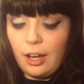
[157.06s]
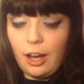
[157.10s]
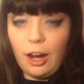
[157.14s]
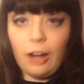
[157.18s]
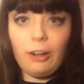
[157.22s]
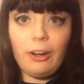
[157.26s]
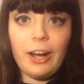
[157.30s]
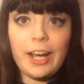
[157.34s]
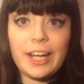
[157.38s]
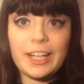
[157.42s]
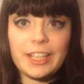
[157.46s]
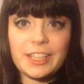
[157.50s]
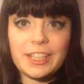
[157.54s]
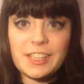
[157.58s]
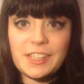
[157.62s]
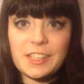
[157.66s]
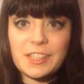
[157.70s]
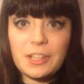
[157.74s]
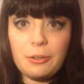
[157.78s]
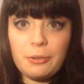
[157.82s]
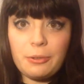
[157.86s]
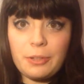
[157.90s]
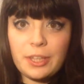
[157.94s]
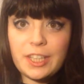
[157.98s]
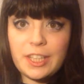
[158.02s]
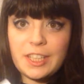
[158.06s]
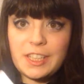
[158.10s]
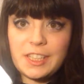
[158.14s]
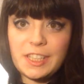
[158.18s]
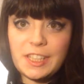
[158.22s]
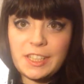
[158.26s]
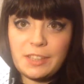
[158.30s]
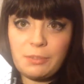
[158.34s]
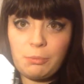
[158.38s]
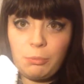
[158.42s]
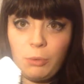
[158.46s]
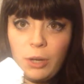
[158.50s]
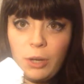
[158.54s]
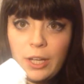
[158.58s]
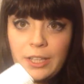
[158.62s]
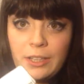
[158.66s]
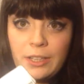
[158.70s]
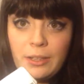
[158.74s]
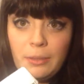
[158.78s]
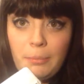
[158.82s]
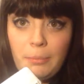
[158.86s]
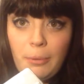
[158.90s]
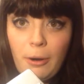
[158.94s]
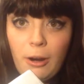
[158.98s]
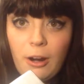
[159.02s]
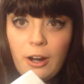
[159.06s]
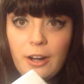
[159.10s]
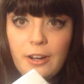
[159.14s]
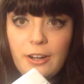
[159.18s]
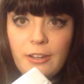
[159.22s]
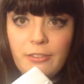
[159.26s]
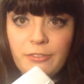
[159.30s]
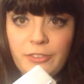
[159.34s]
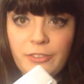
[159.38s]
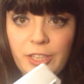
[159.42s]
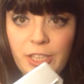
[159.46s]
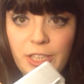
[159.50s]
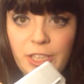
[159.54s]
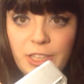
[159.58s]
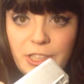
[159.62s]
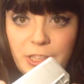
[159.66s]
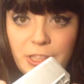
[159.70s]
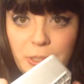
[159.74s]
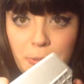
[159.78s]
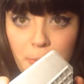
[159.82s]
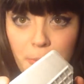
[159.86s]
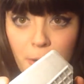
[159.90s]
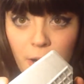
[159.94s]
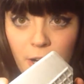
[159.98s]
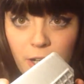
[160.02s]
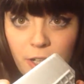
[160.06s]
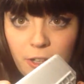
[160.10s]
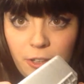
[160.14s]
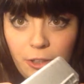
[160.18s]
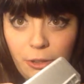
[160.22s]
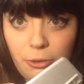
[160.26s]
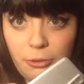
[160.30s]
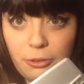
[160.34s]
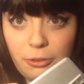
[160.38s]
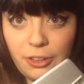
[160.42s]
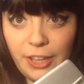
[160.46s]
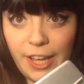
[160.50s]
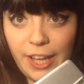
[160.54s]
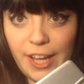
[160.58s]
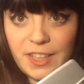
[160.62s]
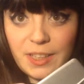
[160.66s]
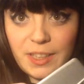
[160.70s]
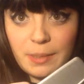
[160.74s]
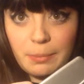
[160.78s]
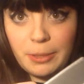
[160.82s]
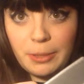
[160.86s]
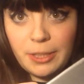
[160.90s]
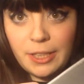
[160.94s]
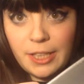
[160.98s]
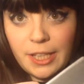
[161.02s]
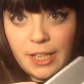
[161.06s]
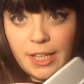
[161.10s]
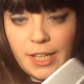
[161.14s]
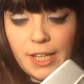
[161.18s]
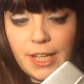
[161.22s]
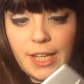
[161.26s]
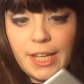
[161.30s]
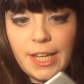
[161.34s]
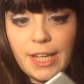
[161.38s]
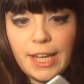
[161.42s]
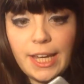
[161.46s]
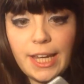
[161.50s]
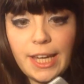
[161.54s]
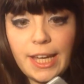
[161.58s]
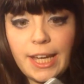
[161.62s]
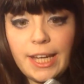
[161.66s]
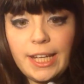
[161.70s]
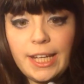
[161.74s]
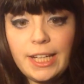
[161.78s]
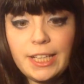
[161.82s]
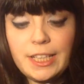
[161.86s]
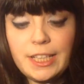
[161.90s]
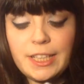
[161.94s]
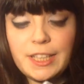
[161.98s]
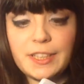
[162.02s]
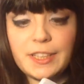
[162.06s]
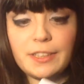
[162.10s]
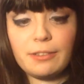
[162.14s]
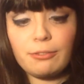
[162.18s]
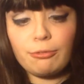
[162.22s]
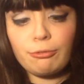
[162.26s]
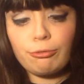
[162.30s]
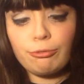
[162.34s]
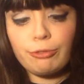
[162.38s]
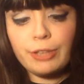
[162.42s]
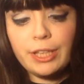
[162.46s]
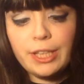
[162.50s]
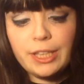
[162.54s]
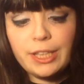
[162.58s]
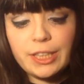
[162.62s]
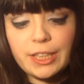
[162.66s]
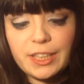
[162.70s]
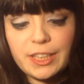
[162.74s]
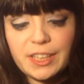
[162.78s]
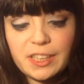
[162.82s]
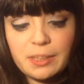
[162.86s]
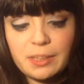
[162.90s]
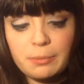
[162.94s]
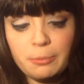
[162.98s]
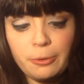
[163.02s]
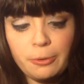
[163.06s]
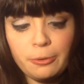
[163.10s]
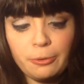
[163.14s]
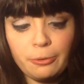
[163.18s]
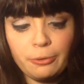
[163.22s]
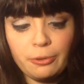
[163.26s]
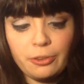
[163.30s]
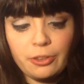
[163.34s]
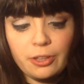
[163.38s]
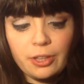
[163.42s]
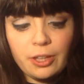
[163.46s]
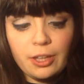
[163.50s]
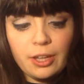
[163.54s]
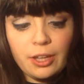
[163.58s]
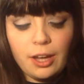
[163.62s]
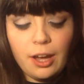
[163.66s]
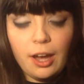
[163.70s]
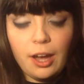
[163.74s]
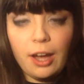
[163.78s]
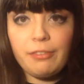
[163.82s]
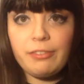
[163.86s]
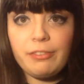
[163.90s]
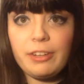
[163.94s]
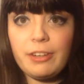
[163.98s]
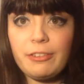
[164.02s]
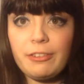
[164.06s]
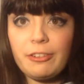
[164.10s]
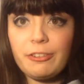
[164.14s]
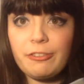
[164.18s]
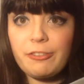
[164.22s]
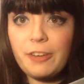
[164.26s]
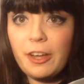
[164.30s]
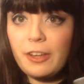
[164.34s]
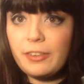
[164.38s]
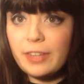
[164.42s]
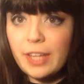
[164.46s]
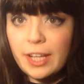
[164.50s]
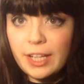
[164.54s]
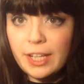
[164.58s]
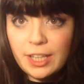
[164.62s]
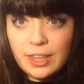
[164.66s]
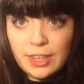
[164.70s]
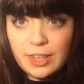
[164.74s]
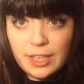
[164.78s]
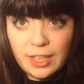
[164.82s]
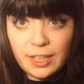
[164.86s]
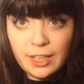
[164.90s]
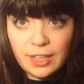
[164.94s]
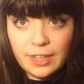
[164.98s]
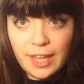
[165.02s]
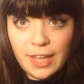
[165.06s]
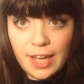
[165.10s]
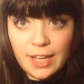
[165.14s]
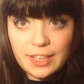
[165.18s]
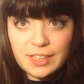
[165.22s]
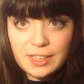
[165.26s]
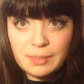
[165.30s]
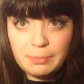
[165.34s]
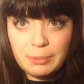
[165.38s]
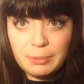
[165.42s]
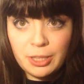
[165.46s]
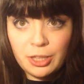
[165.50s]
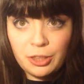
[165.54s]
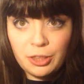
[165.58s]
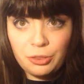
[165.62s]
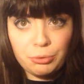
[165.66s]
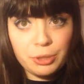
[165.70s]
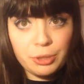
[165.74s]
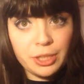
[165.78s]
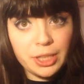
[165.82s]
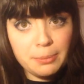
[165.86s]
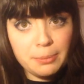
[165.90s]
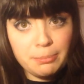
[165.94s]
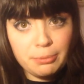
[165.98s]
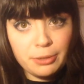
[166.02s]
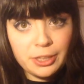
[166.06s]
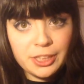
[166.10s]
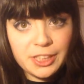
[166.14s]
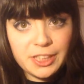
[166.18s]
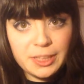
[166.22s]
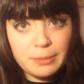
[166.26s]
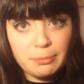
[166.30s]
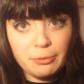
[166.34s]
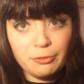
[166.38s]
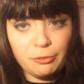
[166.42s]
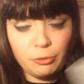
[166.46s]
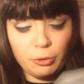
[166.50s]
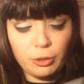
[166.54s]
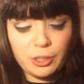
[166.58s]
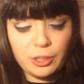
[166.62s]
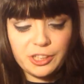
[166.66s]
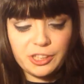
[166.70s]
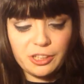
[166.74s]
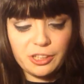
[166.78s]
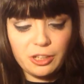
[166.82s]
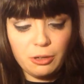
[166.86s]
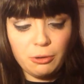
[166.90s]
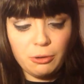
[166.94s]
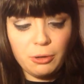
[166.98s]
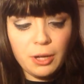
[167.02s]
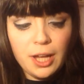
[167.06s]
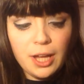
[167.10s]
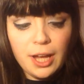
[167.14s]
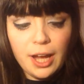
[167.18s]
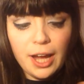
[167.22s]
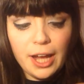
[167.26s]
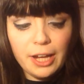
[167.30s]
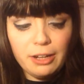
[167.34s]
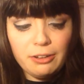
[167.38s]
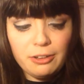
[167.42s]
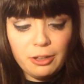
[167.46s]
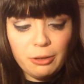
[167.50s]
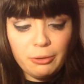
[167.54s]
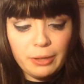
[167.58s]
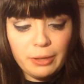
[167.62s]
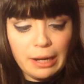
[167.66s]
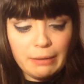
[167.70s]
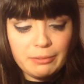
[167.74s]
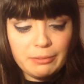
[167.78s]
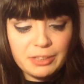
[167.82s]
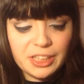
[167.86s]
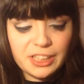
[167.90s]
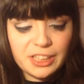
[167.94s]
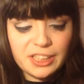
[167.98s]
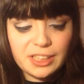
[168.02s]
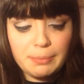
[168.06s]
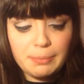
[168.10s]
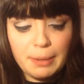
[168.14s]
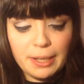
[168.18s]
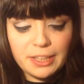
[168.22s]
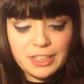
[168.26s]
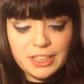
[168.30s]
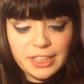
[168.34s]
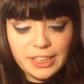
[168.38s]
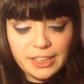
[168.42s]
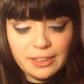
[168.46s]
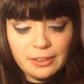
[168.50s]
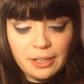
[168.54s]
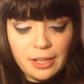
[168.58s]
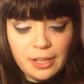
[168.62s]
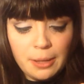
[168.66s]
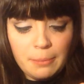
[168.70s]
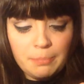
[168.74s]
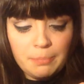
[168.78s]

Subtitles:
Alright, so this is one part of the two-part cloak clasp. It is really smooth. I've never felt anything that's been 3D printed before, so I don't know what I was expecting.